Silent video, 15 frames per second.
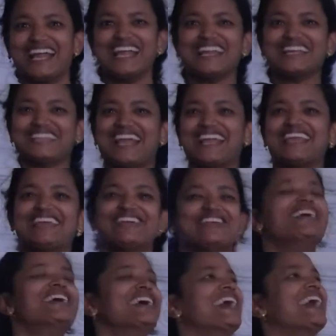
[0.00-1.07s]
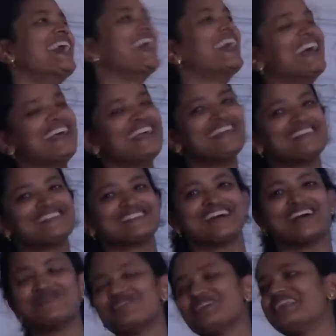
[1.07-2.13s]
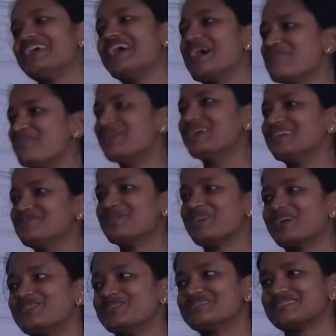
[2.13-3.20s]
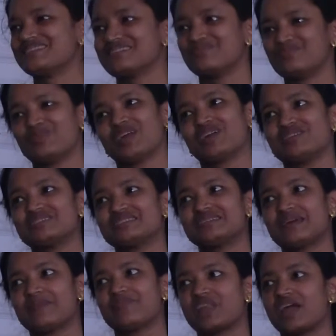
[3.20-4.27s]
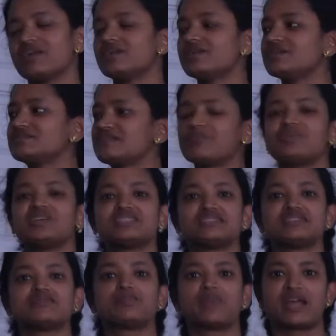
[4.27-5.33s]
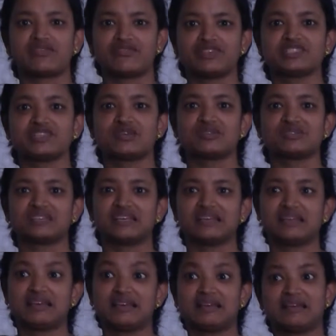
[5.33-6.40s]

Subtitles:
Thank you. I'm really happy because I submitted in plant physiology.